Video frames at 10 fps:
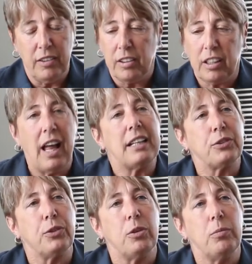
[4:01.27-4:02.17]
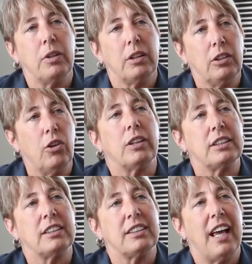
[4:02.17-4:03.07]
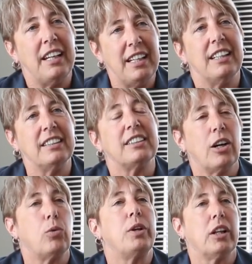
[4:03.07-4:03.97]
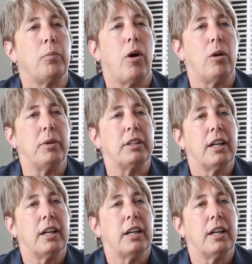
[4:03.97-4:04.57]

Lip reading: classroom looks and is a real apartment.